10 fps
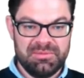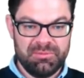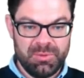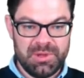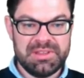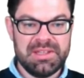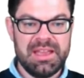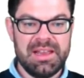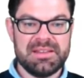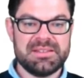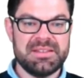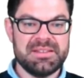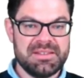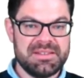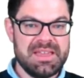what the
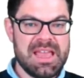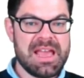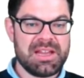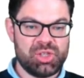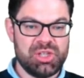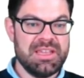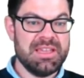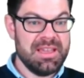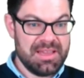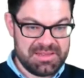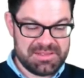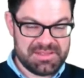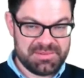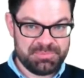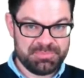elasticity actually
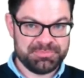is.